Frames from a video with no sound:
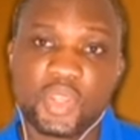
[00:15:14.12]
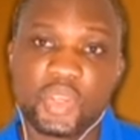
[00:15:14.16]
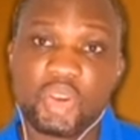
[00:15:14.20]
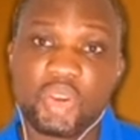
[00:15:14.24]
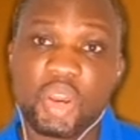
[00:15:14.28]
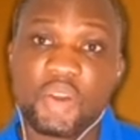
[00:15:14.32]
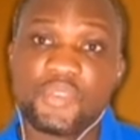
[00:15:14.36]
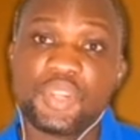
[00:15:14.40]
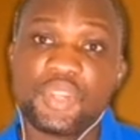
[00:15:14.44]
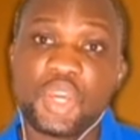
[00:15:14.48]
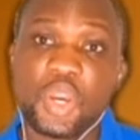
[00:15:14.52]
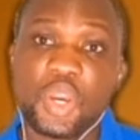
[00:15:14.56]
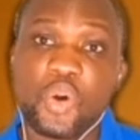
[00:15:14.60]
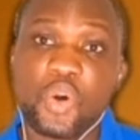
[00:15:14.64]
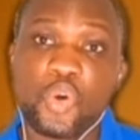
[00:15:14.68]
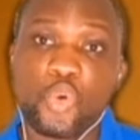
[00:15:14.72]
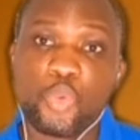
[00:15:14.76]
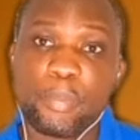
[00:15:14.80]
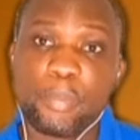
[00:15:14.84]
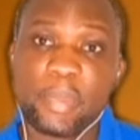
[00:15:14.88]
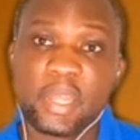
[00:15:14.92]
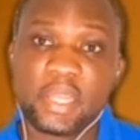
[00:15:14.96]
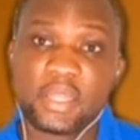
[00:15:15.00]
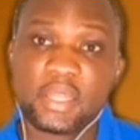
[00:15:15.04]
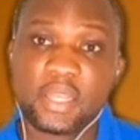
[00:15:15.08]
you have the
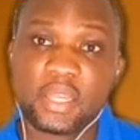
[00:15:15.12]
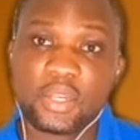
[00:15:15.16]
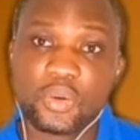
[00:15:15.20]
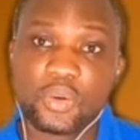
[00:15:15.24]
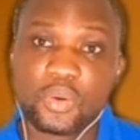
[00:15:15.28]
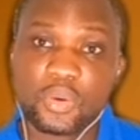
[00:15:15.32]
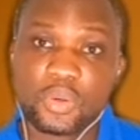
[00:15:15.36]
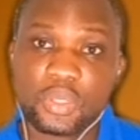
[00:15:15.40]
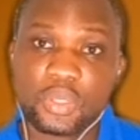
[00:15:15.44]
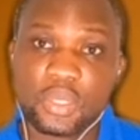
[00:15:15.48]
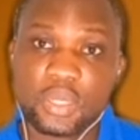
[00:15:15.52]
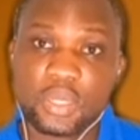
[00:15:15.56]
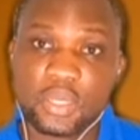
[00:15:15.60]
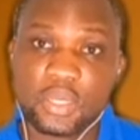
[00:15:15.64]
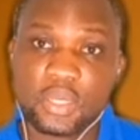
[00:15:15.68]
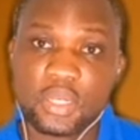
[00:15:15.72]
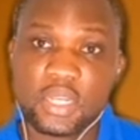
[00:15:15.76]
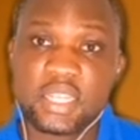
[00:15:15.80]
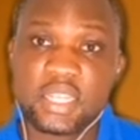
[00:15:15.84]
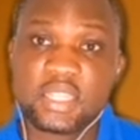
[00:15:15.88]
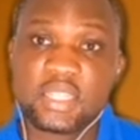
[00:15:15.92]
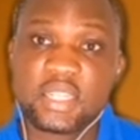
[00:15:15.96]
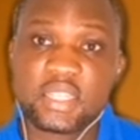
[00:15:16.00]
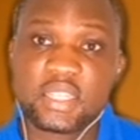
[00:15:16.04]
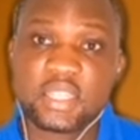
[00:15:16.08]
augmented chord.
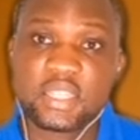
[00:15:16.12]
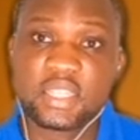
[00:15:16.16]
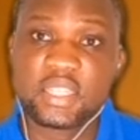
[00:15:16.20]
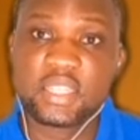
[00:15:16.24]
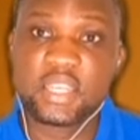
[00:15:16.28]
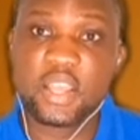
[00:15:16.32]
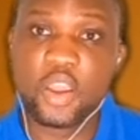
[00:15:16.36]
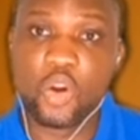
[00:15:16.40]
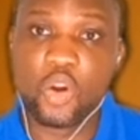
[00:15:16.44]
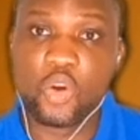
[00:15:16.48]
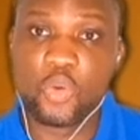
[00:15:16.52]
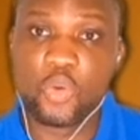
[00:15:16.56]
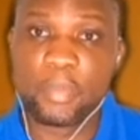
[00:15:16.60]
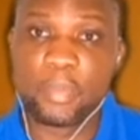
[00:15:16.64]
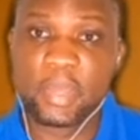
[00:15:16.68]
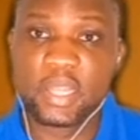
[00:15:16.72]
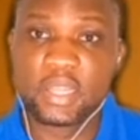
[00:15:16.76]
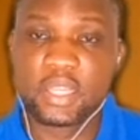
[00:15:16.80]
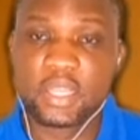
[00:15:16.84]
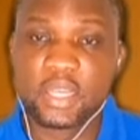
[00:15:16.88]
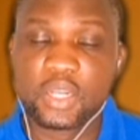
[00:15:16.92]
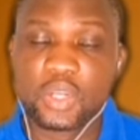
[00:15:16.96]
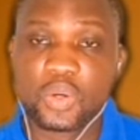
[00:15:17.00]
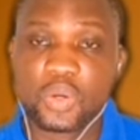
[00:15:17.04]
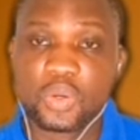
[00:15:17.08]
This is the C
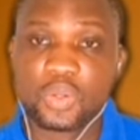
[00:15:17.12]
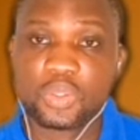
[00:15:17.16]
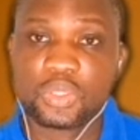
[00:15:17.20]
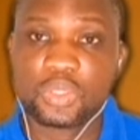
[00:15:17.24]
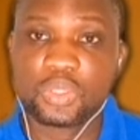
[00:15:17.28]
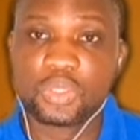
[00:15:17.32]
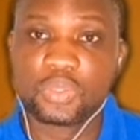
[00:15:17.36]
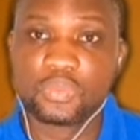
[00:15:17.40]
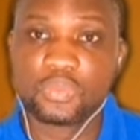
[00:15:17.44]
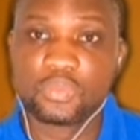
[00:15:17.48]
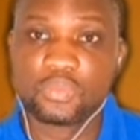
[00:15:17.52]
augmented chord.